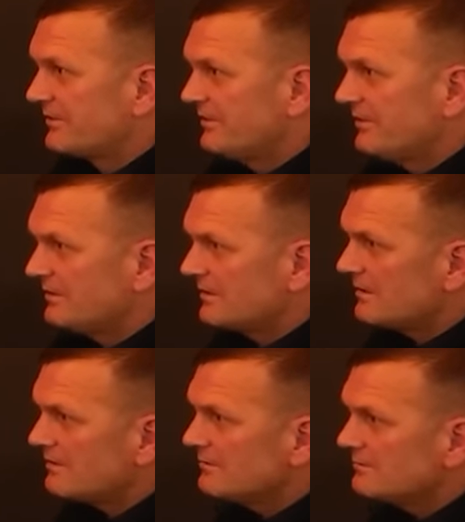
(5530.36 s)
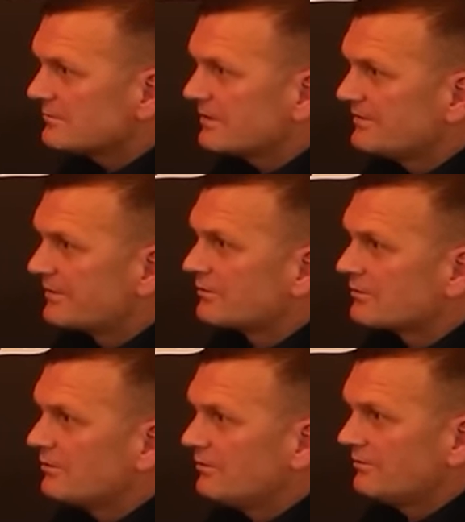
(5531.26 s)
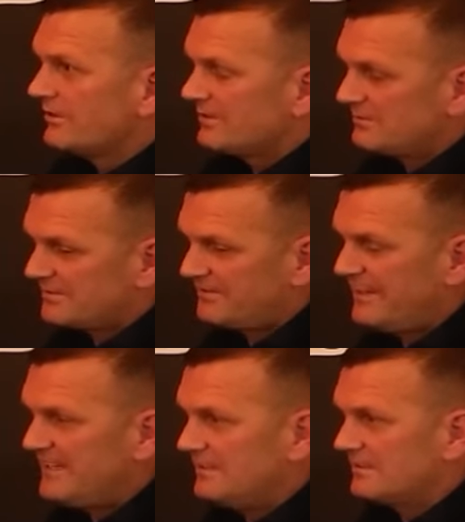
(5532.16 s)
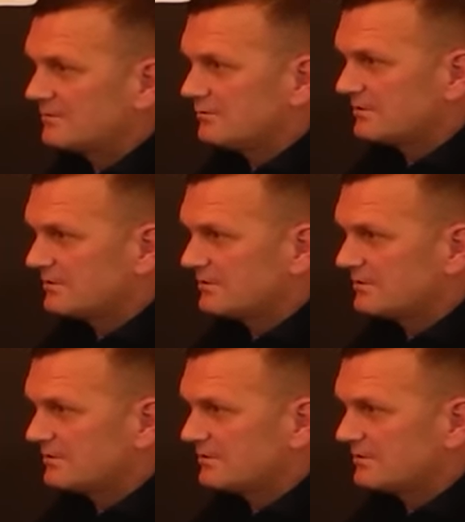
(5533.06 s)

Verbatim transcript: for it. I got hungry for recovery. I was feeling